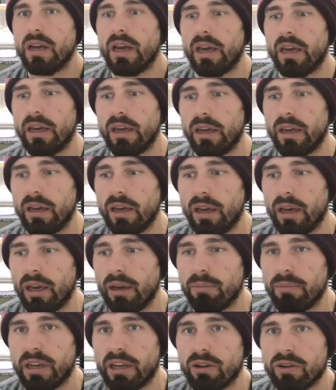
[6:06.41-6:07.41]

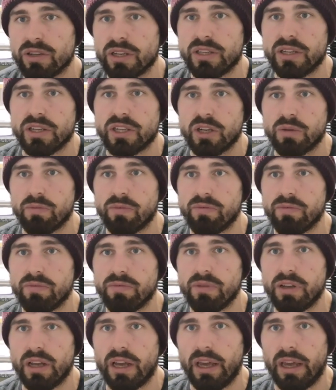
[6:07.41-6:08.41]
It goes into some